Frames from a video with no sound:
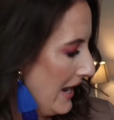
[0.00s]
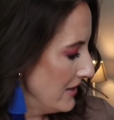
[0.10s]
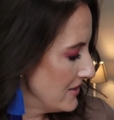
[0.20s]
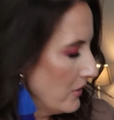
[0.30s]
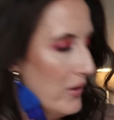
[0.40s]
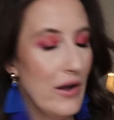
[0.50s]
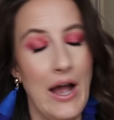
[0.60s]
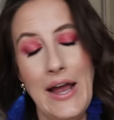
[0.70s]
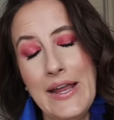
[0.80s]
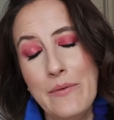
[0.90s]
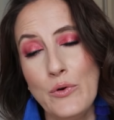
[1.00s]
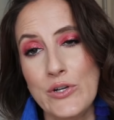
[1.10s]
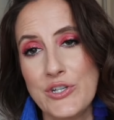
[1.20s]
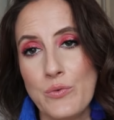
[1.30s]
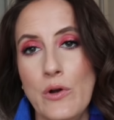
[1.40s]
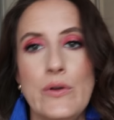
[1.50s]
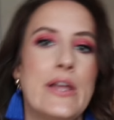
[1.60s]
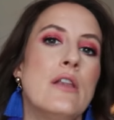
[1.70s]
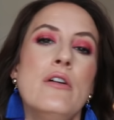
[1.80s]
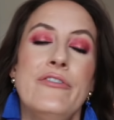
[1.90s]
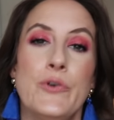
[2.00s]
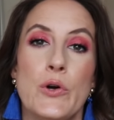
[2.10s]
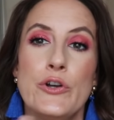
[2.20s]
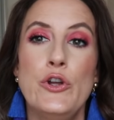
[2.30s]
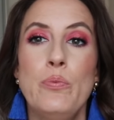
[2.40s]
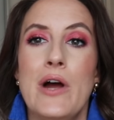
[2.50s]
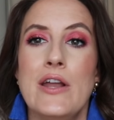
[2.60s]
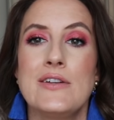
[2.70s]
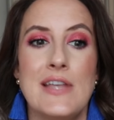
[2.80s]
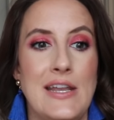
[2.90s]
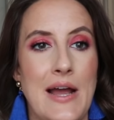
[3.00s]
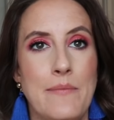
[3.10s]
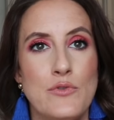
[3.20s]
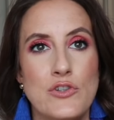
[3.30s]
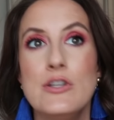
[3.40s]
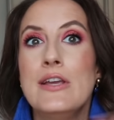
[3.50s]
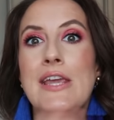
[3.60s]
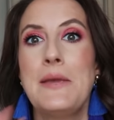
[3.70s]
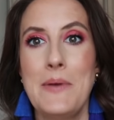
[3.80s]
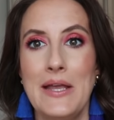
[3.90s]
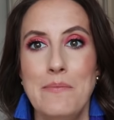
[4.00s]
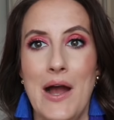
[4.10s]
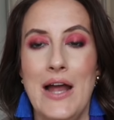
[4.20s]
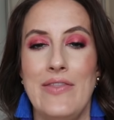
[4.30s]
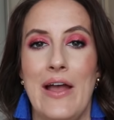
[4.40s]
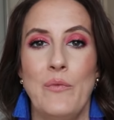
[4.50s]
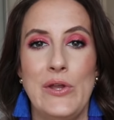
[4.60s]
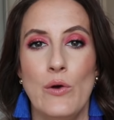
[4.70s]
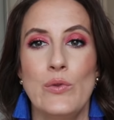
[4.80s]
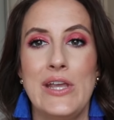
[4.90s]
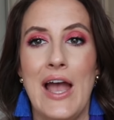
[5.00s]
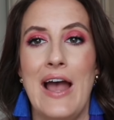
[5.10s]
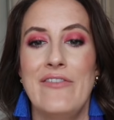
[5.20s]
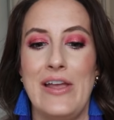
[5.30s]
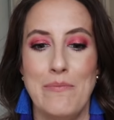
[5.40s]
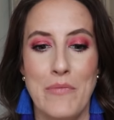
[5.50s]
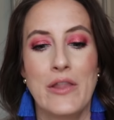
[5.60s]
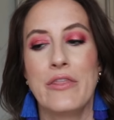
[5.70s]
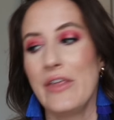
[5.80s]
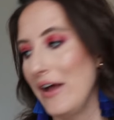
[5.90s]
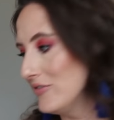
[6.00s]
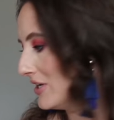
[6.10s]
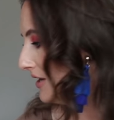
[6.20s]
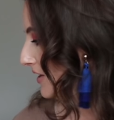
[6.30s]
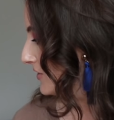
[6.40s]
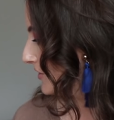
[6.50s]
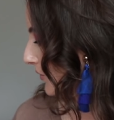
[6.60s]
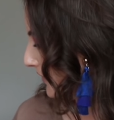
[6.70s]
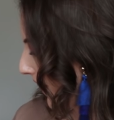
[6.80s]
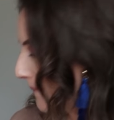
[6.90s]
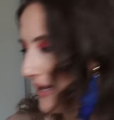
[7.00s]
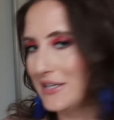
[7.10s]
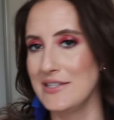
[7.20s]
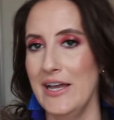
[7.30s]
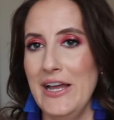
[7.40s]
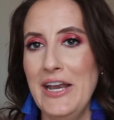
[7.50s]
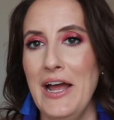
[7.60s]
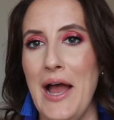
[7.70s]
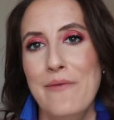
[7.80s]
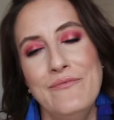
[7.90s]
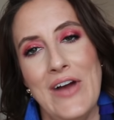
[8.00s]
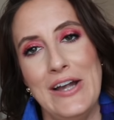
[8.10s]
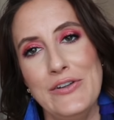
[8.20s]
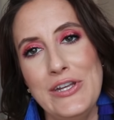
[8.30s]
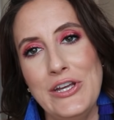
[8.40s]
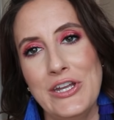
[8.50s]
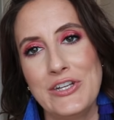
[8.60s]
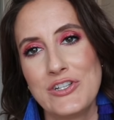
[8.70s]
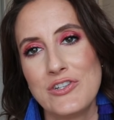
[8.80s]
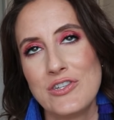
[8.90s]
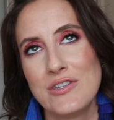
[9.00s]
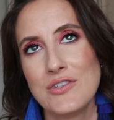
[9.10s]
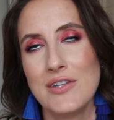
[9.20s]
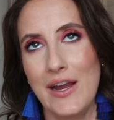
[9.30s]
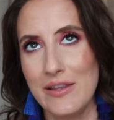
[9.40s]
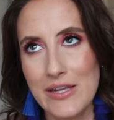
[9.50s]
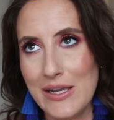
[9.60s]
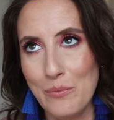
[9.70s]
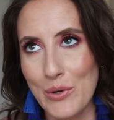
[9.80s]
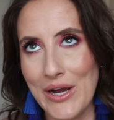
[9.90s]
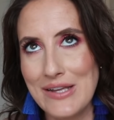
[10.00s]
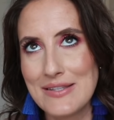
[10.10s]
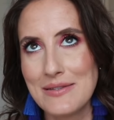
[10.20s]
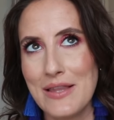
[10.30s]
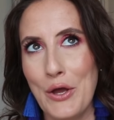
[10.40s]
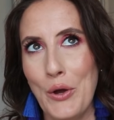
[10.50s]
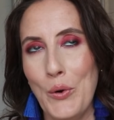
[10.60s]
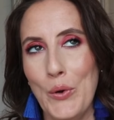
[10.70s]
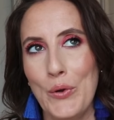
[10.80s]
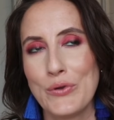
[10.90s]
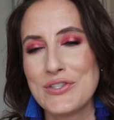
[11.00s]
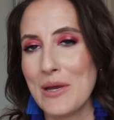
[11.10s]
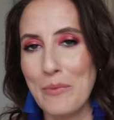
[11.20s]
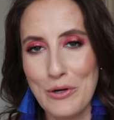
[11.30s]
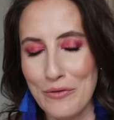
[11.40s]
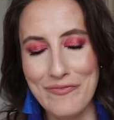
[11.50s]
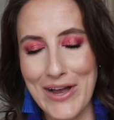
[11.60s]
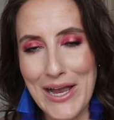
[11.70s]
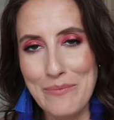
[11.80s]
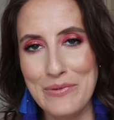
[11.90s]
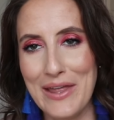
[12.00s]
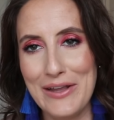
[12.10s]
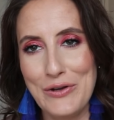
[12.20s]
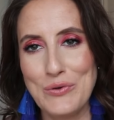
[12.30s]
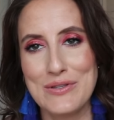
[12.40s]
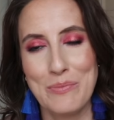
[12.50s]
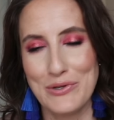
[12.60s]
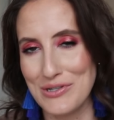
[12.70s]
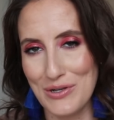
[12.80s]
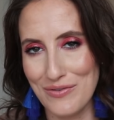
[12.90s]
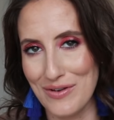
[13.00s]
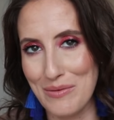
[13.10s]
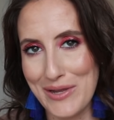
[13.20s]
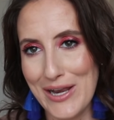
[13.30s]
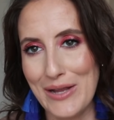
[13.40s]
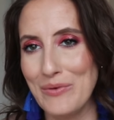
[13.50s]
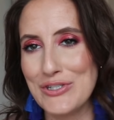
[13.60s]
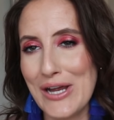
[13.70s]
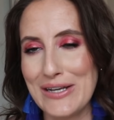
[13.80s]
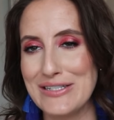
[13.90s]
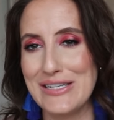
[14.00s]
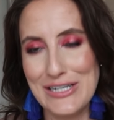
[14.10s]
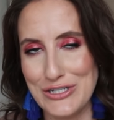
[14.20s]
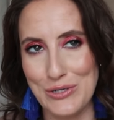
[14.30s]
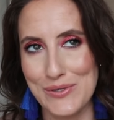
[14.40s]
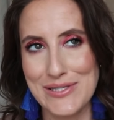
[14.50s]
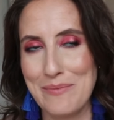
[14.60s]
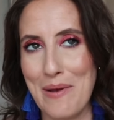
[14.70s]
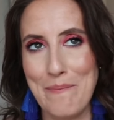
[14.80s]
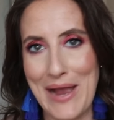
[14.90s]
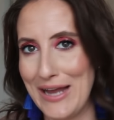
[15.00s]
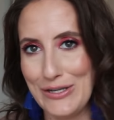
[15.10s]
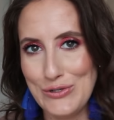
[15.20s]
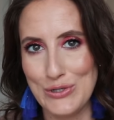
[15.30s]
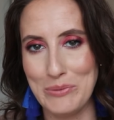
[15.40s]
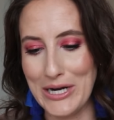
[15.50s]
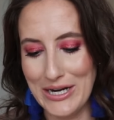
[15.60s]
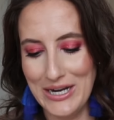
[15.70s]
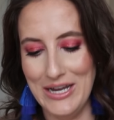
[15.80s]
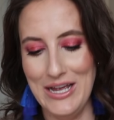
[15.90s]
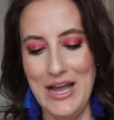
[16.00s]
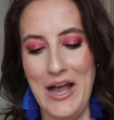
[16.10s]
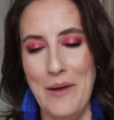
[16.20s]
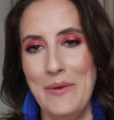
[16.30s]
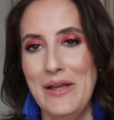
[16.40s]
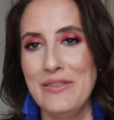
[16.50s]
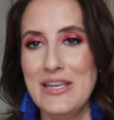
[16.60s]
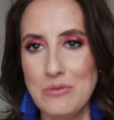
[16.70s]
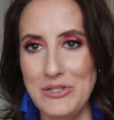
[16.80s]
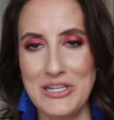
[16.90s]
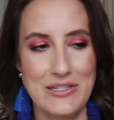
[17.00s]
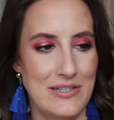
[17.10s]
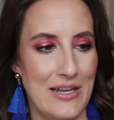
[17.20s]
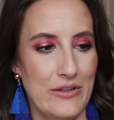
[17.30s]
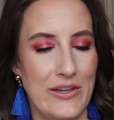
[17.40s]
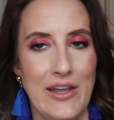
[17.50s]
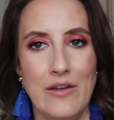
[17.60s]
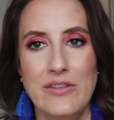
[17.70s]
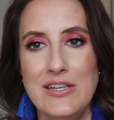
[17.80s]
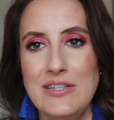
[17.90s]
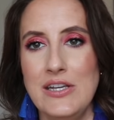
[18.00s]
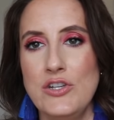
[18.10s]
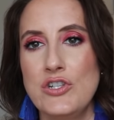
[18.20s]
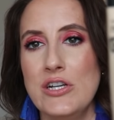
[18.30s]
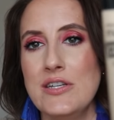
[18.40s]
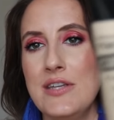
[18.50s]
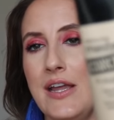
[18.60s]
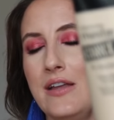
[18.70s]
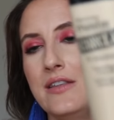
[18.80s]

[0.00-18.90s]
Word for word: And so I am going to roll in four new products, and I'm keeping in mind that we only have a month left. So with that being said, I'm finally gonna slightly embrace the whole summer vibe that you were supposed to do from the beginning, which I didn't do because I'm a bad YouTuber. Um, this one doesn't technically count. This is just a